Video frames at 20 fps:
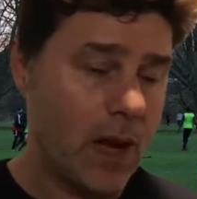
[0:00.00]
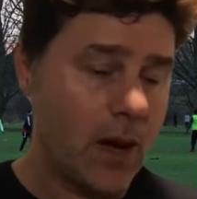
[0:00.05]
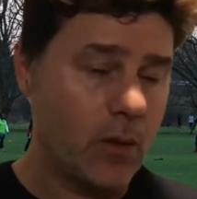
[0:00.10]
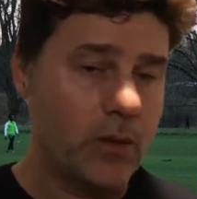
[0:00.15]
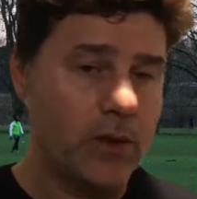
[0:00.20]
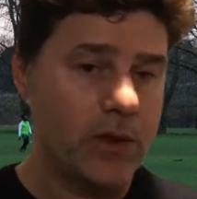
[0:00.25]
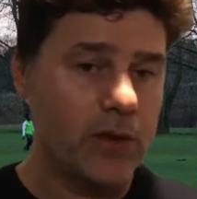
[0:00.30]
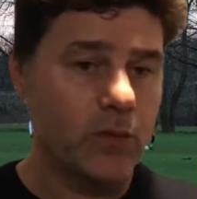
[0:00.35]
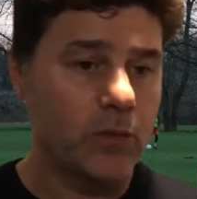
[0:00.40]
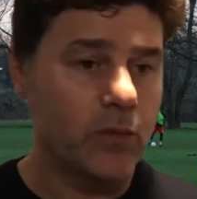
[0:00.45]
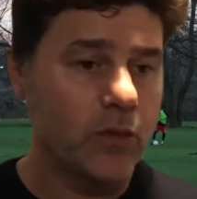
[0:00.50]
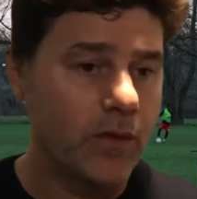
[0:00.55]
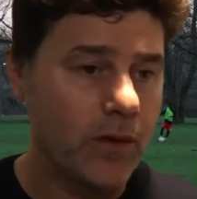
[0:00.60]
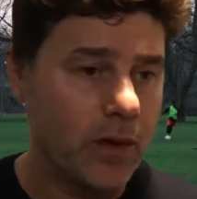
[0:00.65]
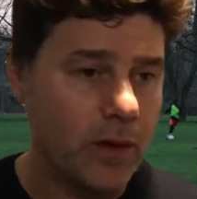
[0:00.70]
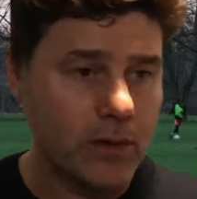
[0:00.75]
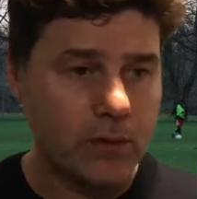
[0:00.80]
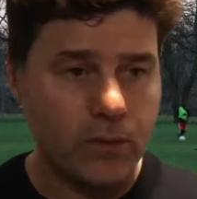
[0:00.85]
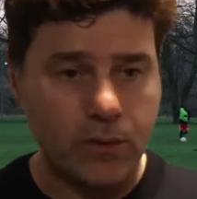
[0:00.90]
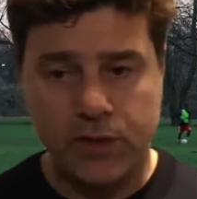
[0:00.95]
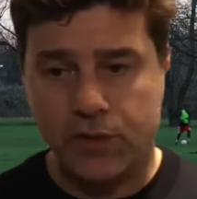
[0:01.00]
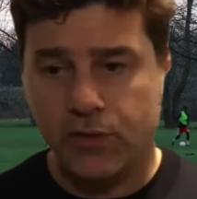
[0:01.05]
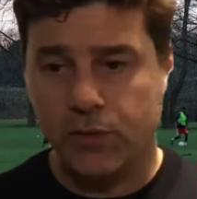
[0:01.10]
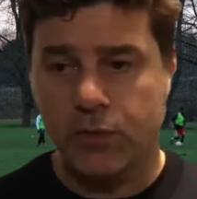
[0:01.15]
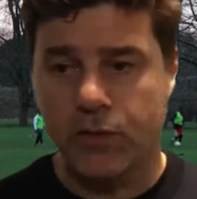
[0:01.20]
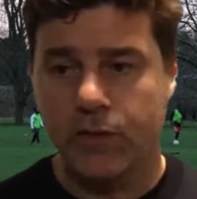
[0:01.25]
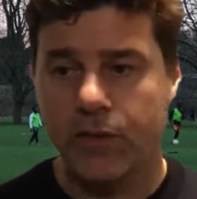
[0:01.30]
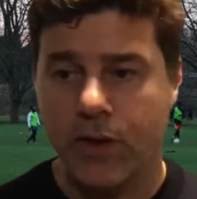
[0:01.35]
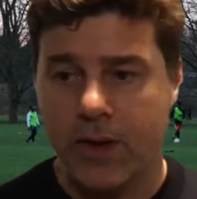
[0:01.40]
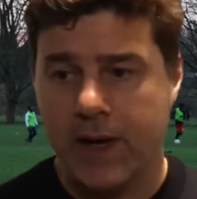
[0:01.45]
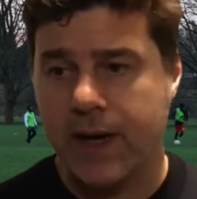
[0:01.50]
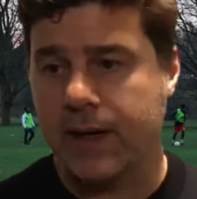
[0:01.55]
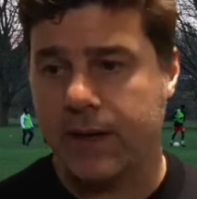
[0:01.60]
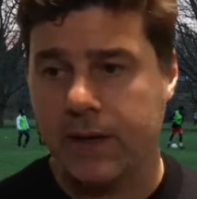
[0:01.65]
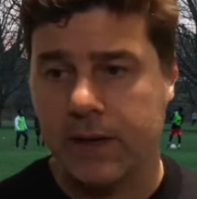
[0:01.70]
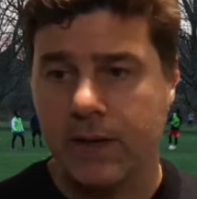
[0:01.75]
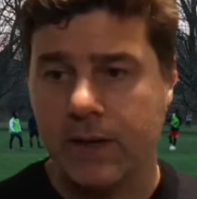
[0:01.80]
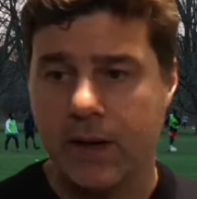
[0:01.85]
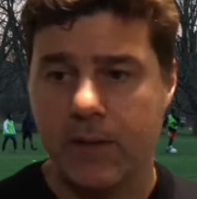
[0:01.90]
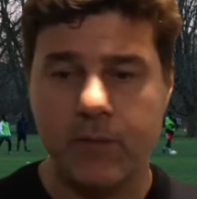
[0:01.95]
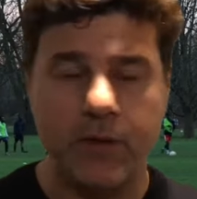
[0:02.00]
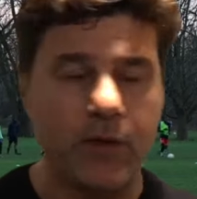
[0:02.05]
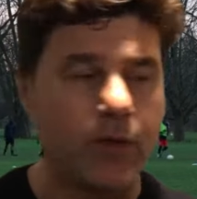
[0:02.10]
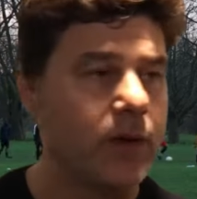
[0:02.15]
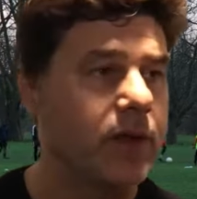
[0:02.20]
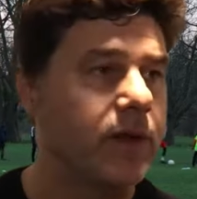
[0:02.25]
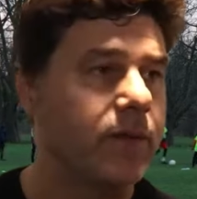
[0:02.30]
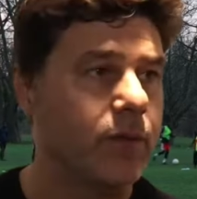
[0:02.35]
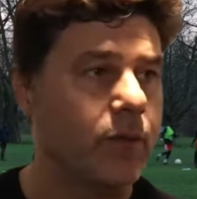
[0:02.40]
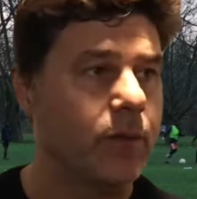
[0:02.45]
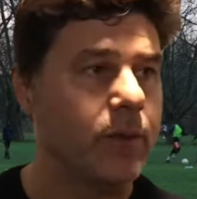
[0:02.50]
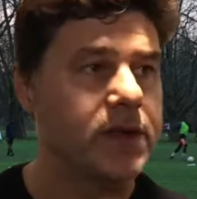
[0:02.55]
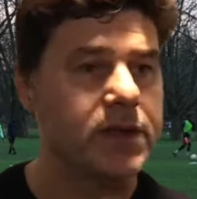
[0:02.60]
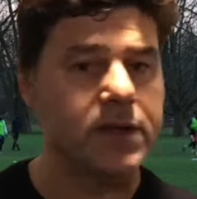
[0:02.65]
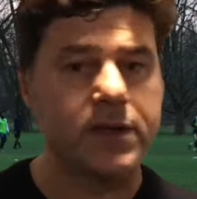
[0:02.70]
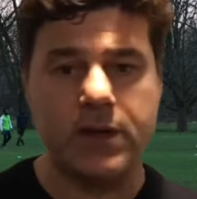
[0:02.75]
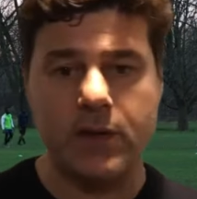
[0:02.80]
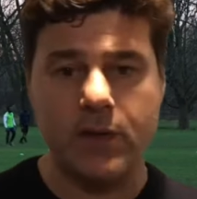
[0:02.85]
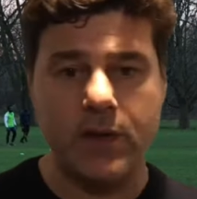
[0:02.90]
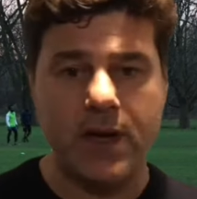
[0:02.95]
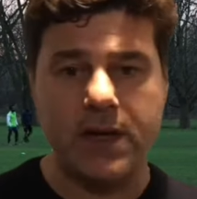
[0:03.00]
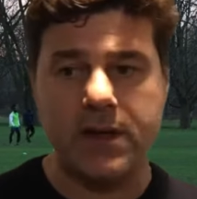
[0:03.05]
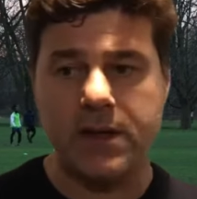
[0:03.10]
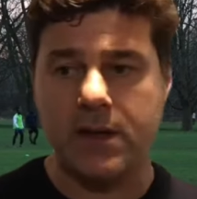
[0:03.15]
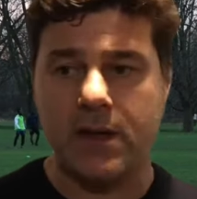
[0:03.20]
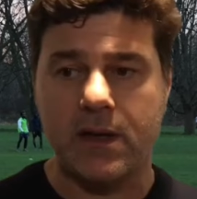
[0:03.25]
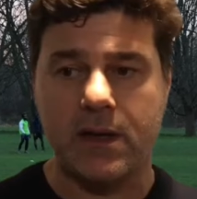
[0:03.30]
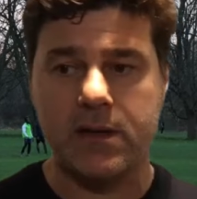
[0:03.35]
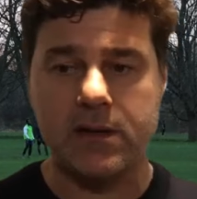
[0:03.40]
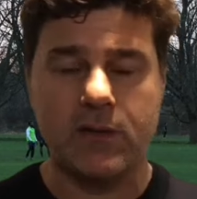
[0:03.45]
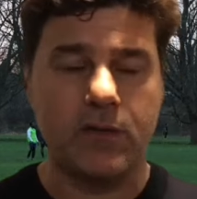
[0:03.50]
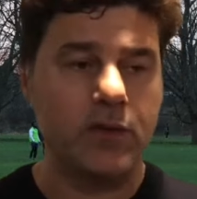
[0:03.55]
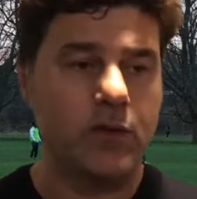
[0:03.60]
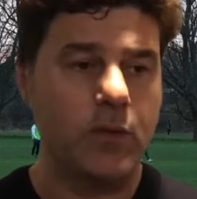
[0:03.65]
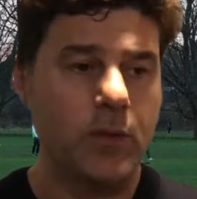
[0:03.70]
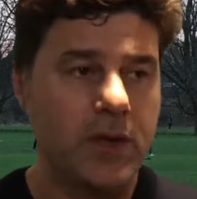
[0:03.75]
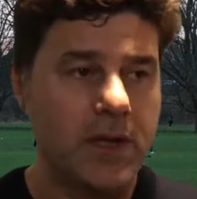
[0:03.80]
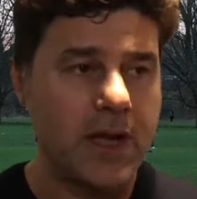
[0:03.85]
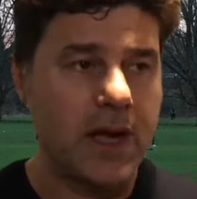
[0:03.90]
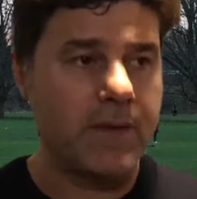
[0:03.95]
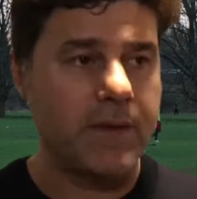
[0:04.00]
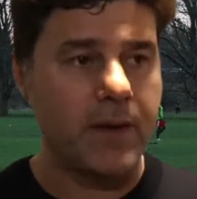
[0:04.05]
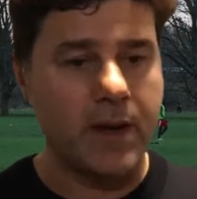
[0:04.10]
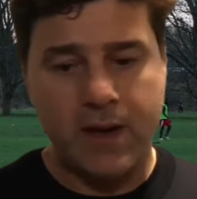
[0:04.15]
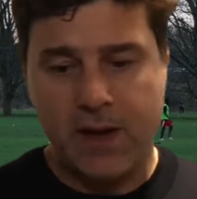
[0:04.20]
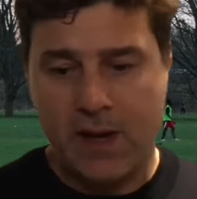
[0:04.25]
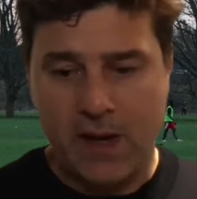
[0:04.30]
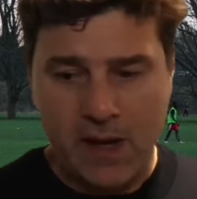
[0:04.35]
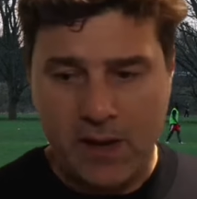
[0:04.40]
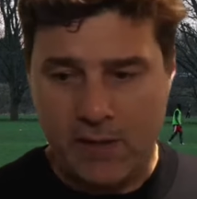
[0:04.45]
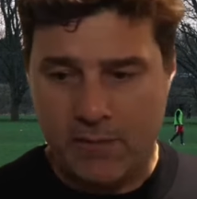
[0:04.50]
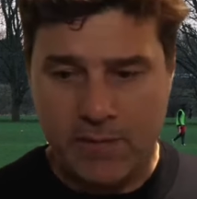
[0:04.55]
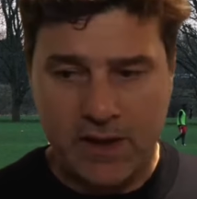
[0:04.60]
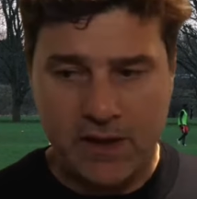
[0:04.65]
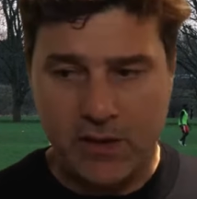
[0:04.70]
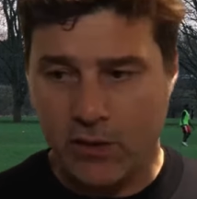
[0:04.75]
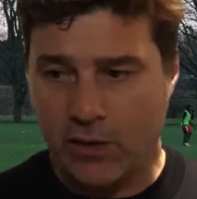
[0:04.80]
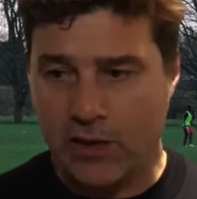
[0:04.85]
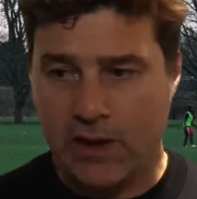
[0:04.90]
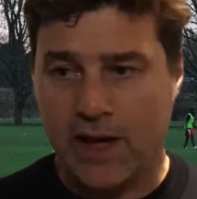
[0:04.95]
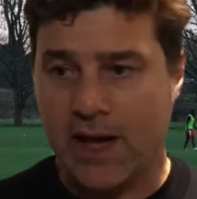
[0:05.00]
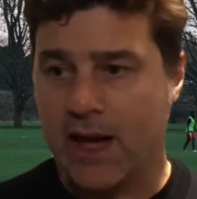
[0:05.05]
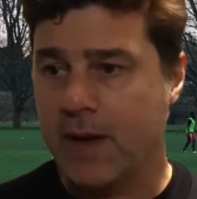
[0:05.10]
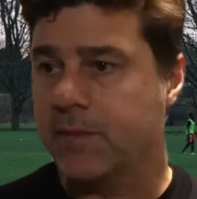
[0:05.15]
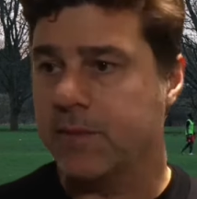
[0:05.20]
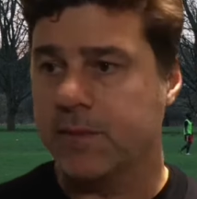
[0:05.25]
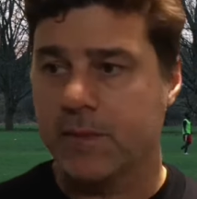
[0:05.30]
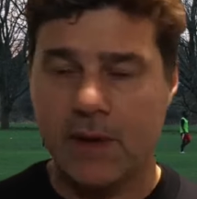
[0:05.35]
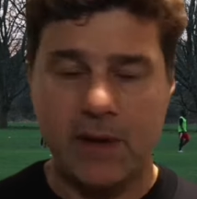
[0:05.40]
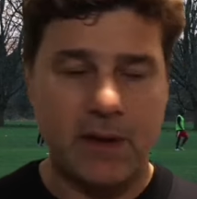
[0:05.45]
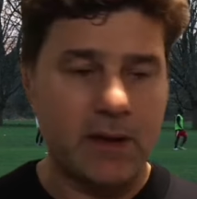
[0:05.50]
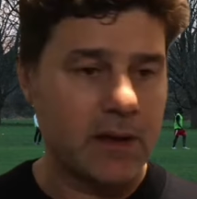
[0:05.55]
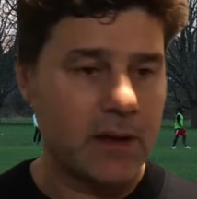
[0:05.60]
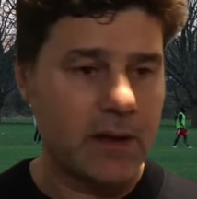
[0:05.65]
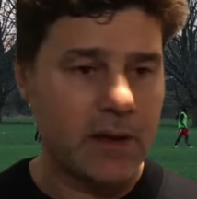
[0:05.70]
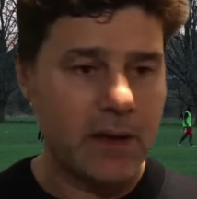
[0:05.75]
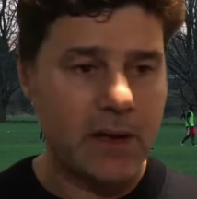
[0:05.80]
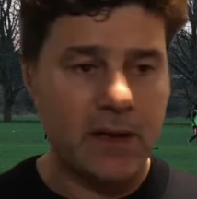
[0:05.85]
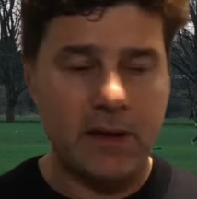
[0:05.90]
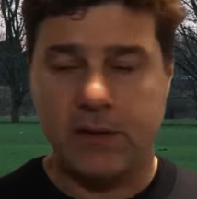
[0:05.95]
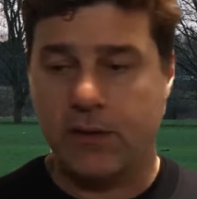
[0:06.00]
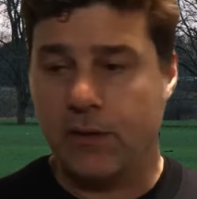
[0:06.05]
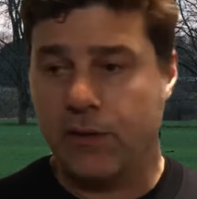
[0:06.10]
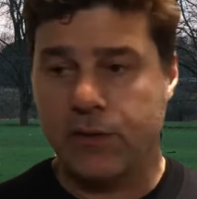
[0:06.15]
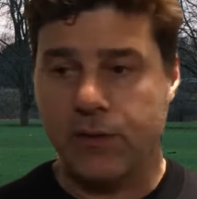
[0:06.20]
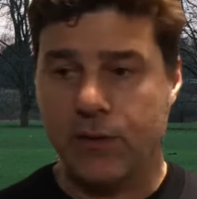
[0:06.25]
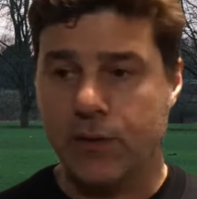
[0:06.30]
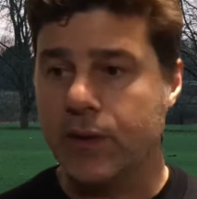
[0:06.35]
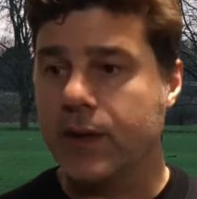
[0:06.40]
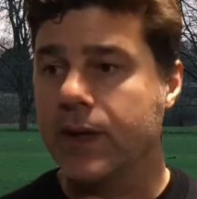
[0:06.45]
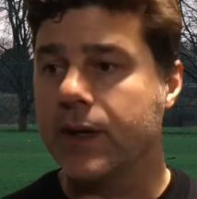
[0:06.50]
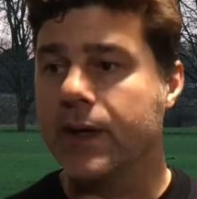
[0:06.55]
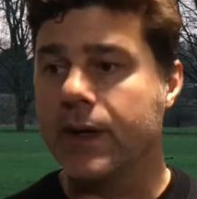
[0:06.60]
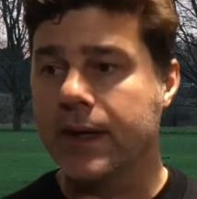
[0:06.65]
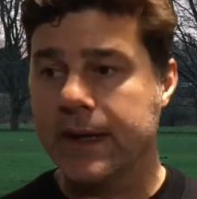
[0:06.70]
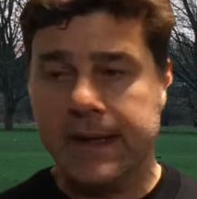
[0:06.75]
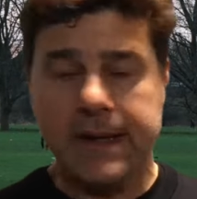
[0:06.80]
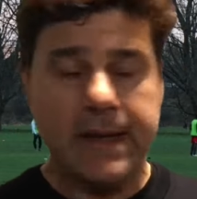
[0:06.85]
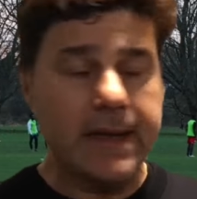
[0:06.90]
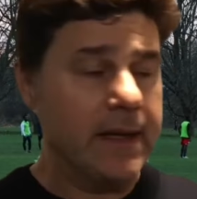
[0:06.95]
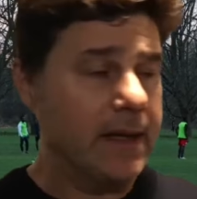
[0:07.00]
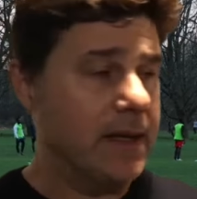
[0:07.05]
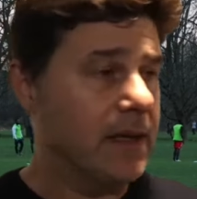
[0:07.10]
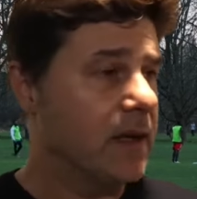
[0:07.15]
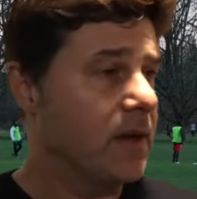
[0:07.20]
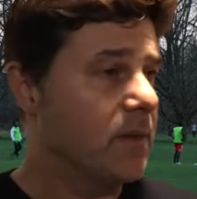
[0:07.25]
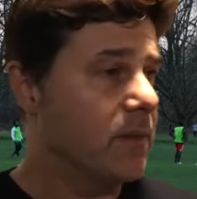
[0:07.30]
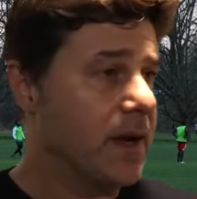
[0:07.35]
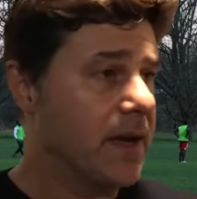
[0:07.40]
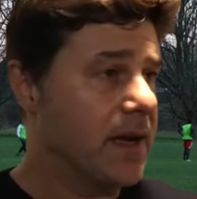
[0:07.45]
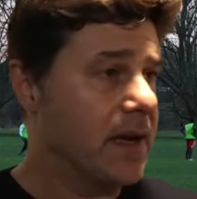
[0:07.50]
Yeah, we need to move on. We need to move on and be ready for Manchester United. They're going to be tough. But all the game, I told you, 11 by